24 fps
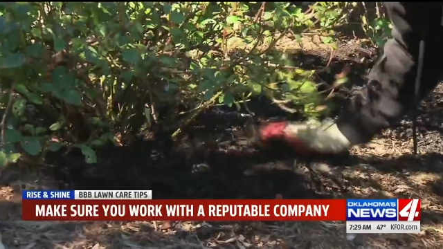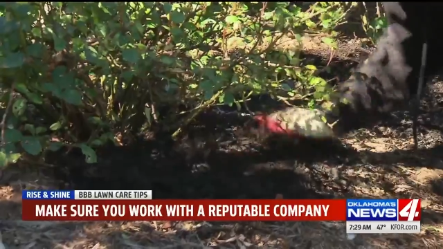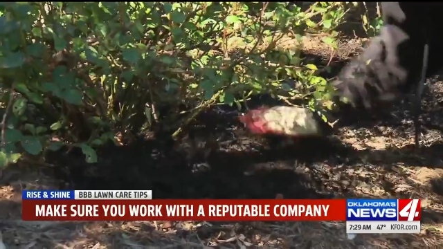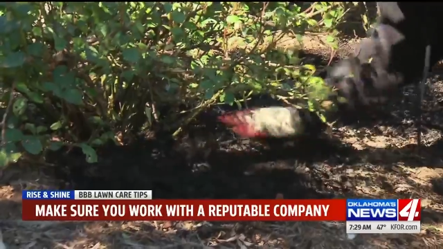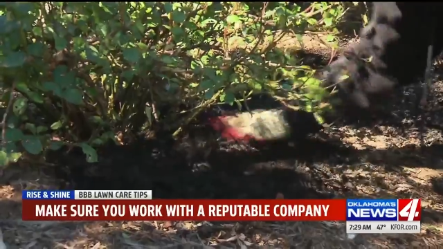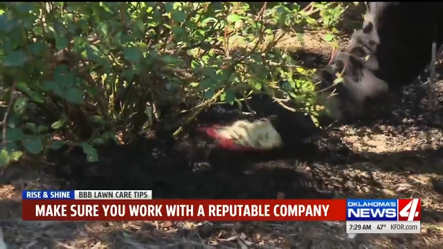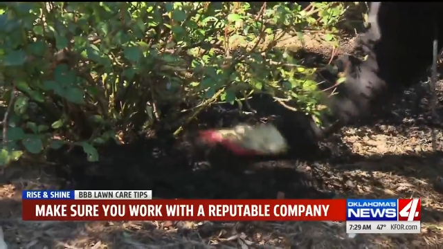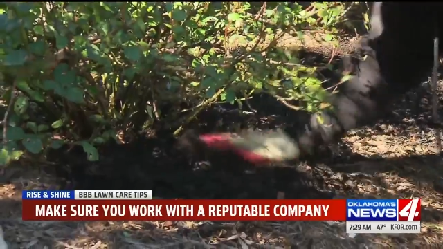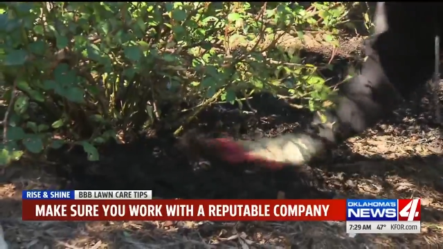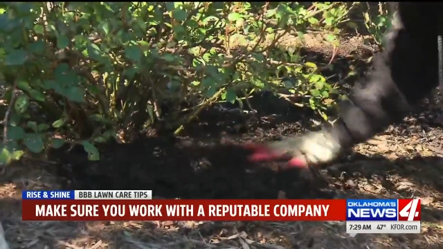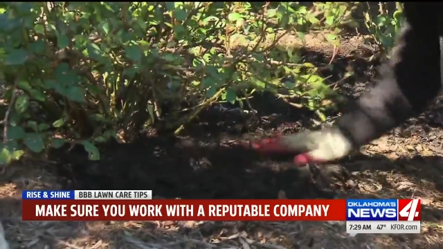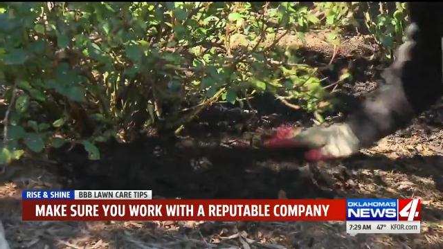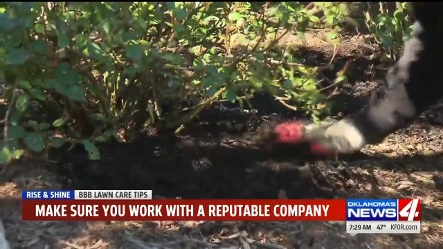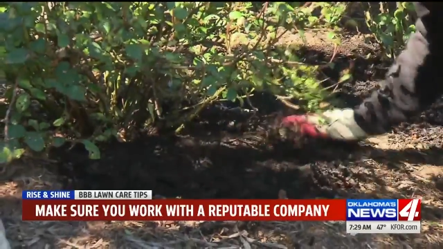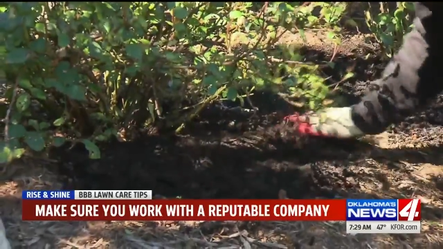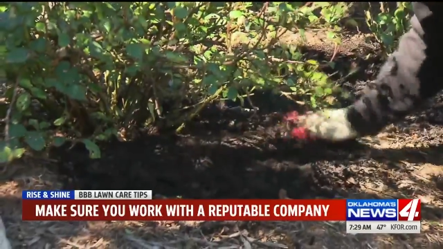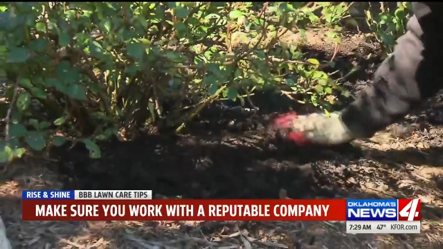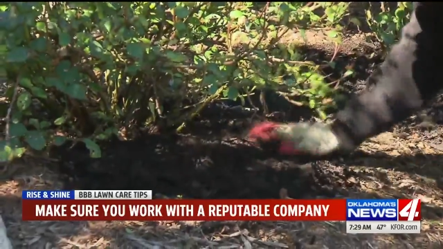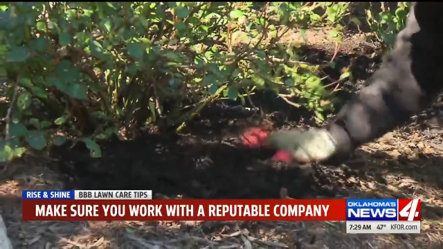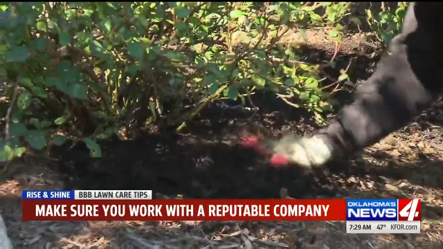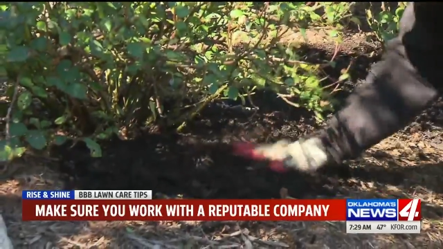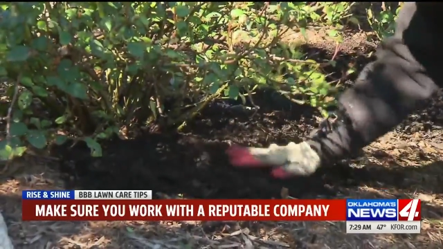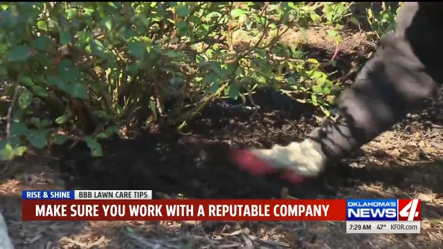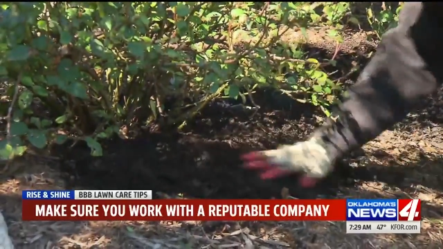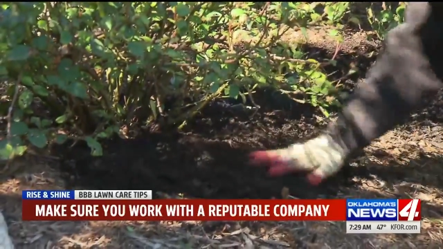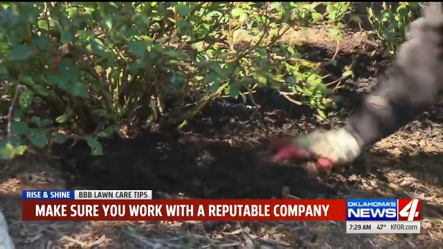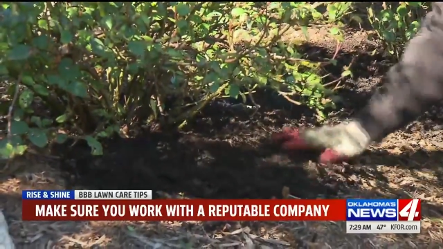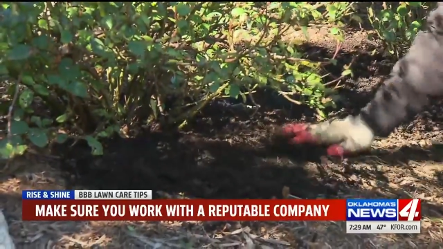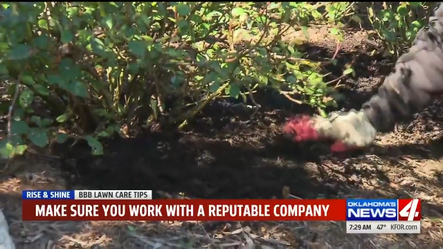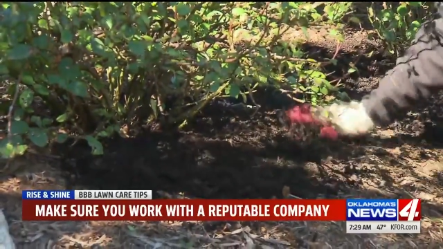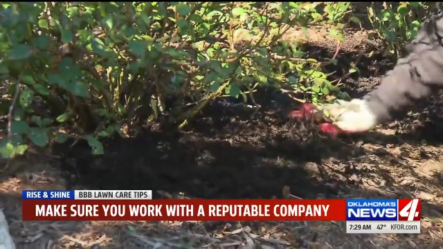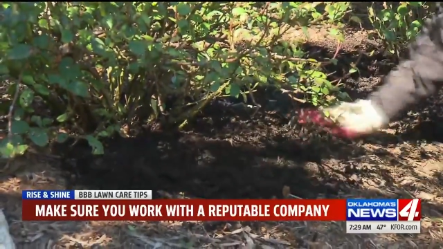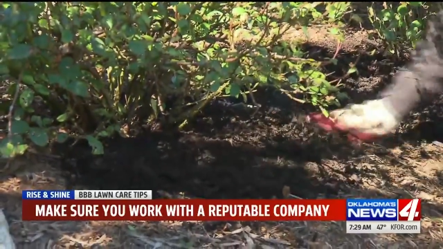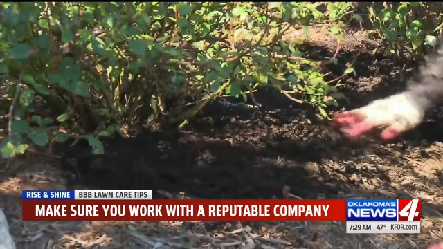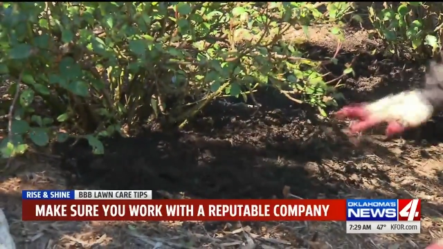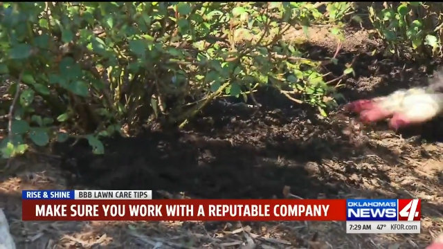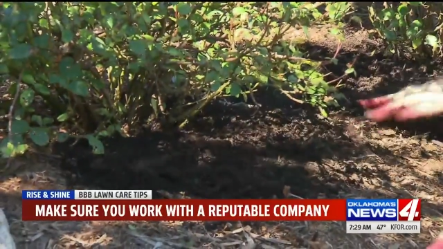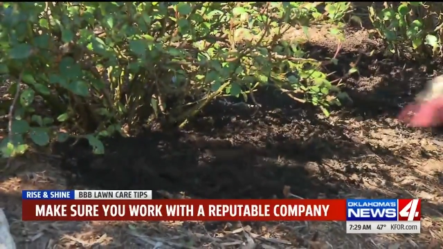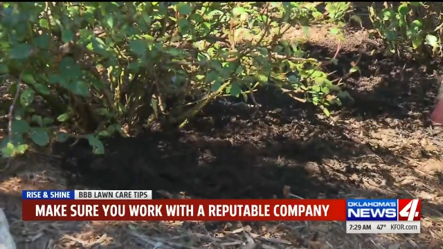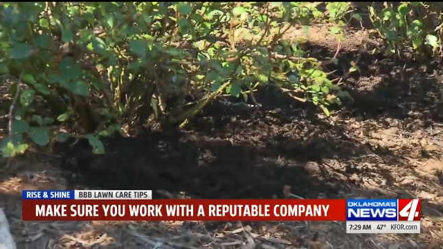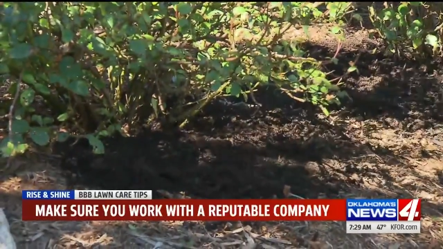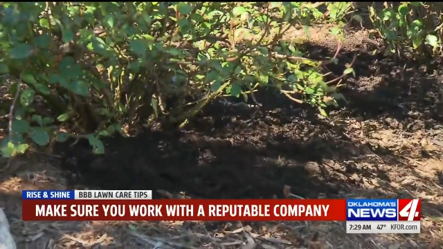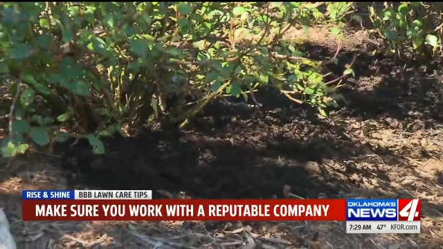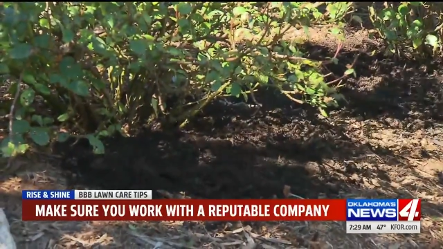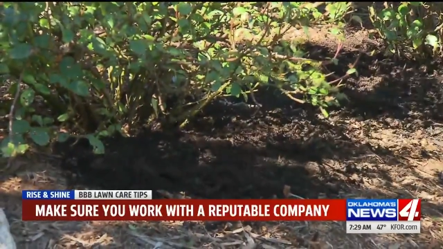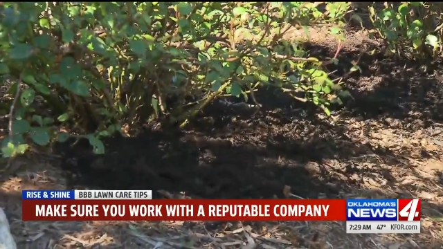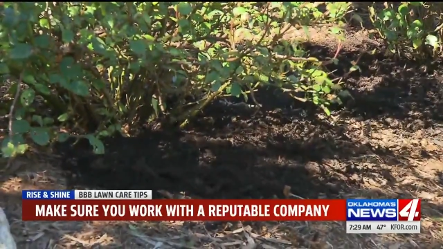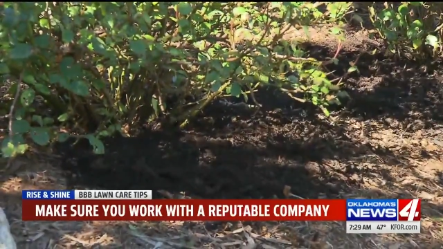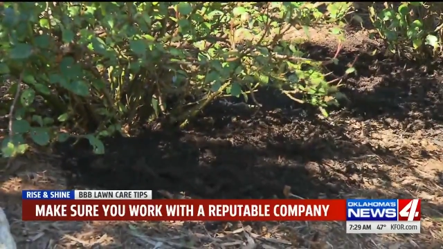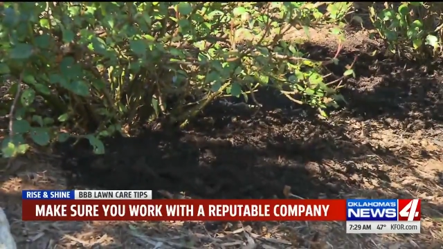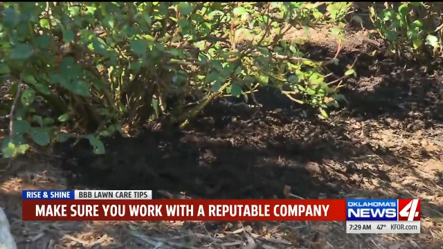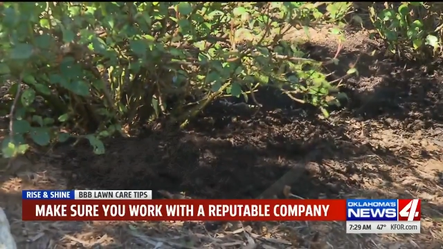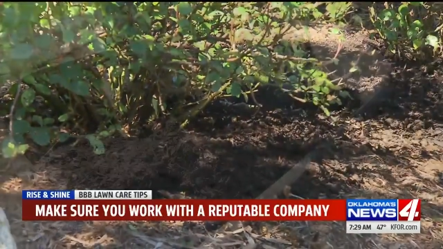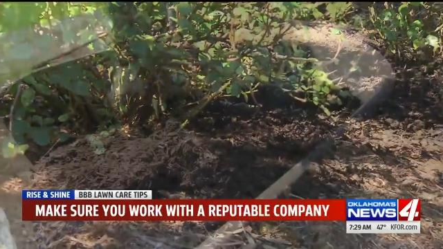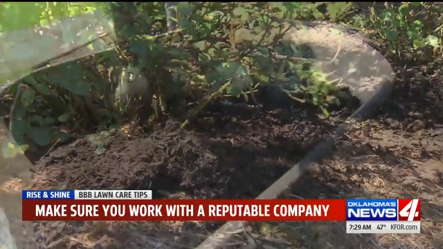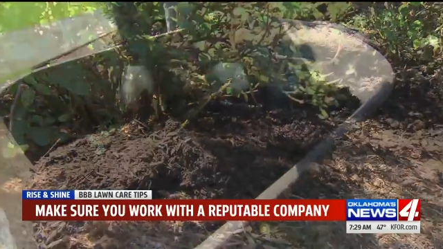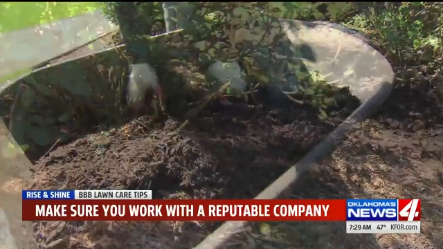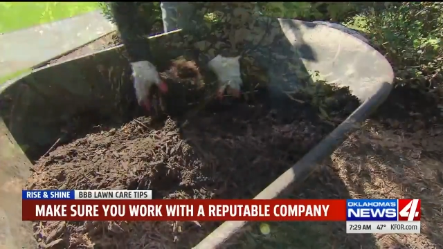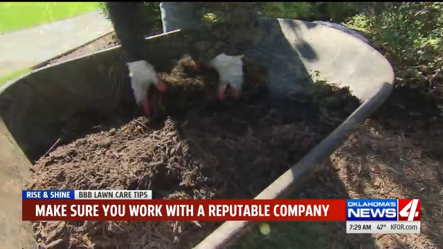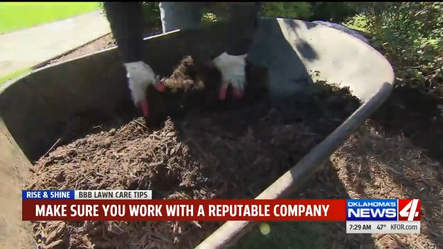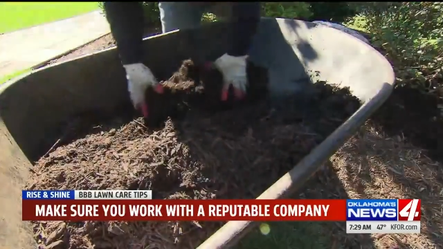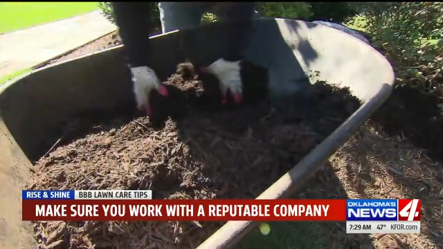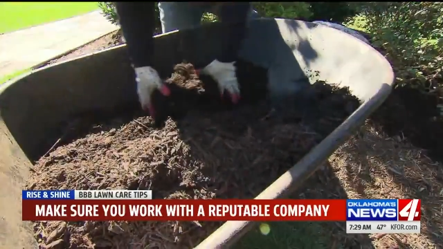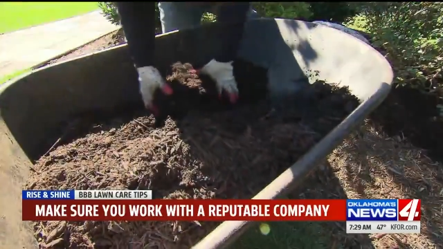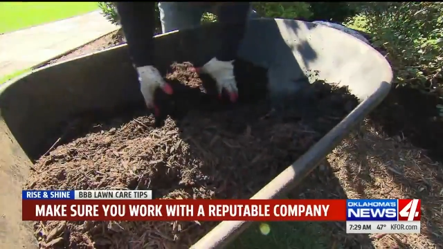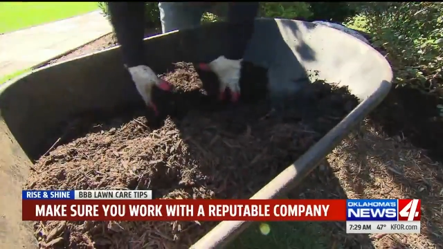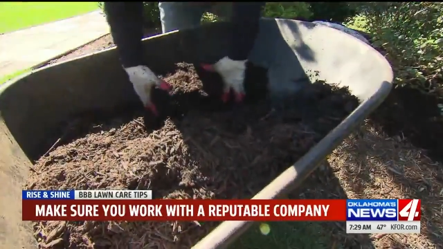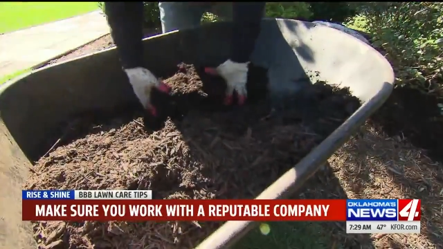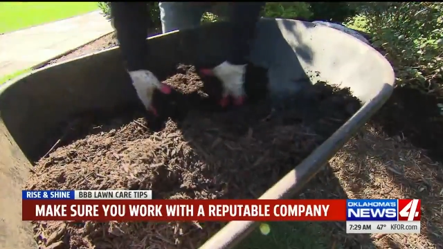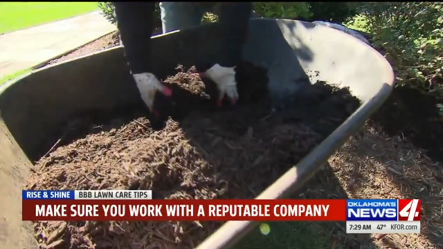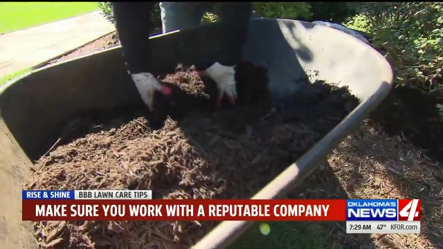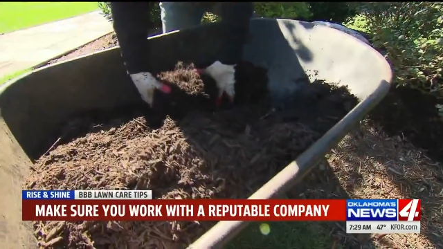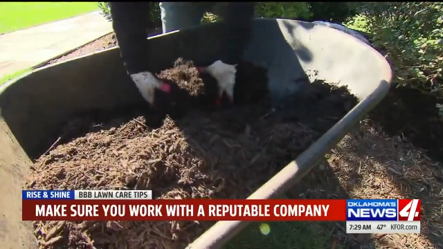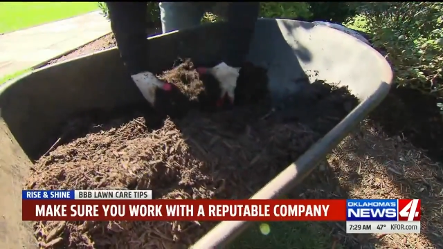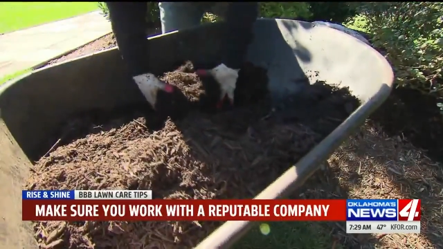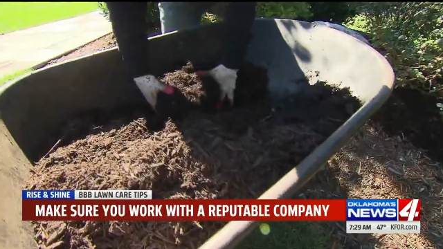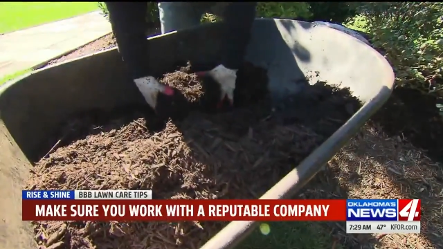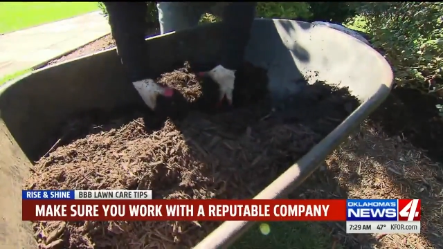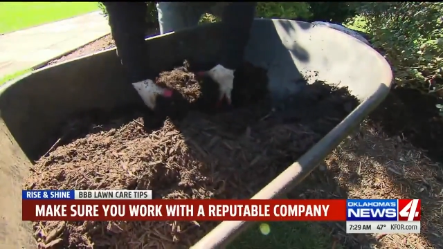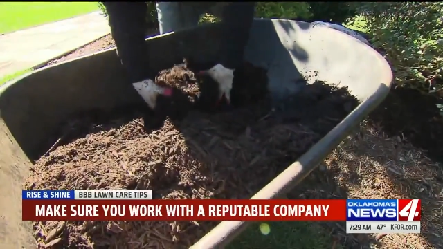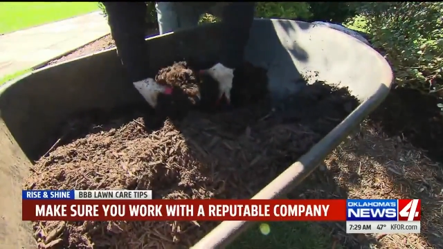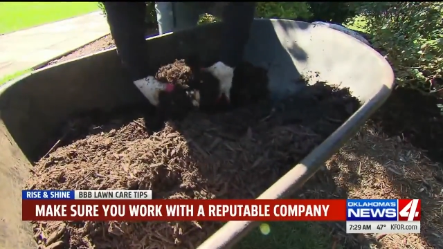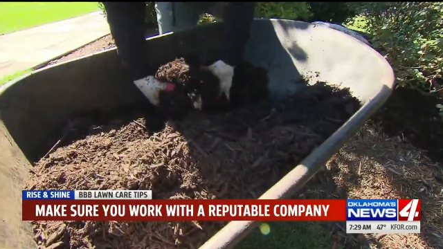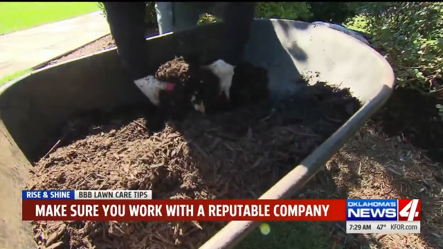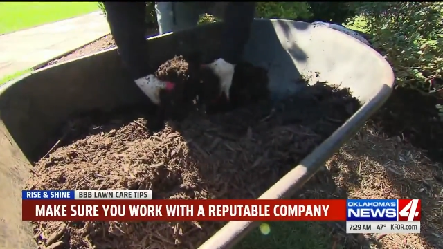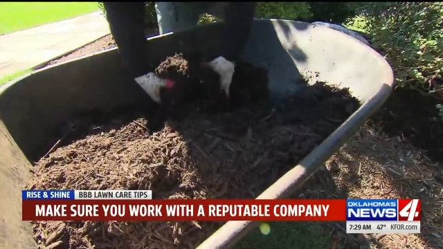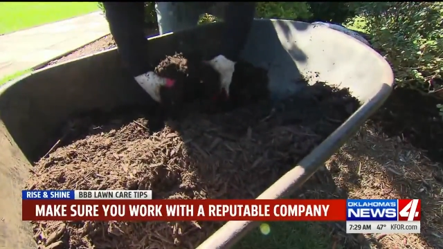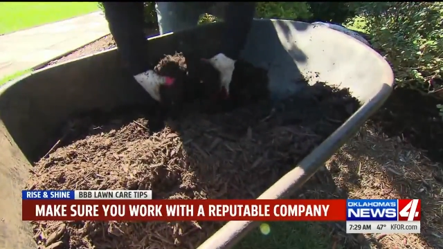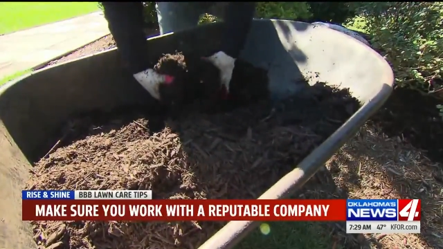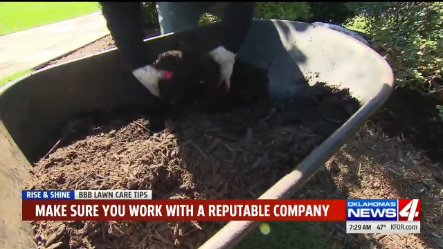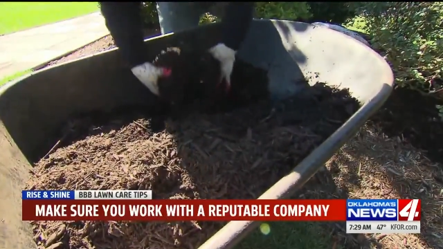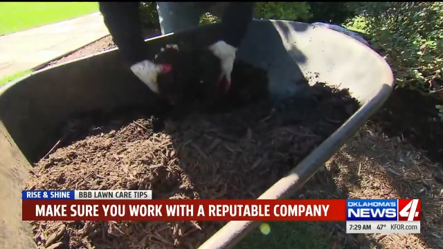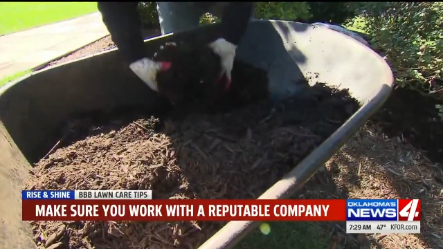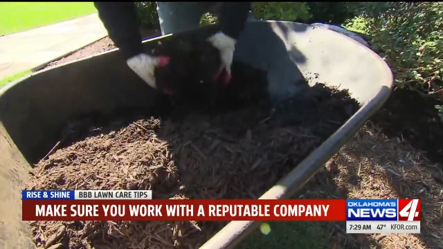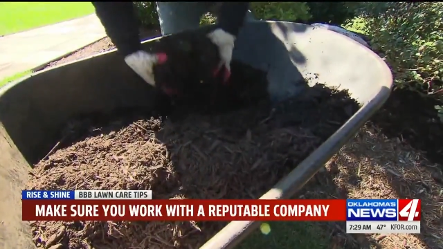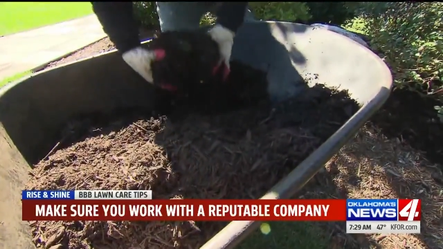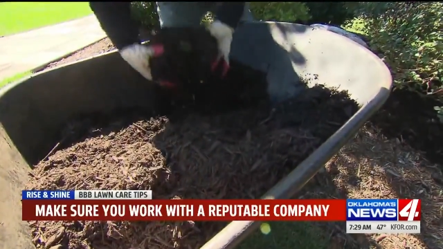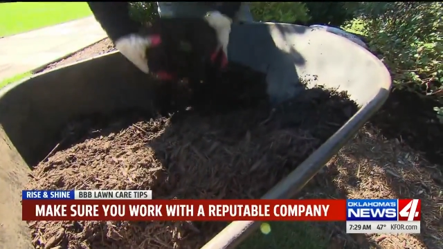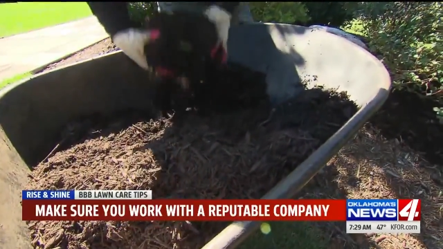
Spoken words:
(no speaker visible)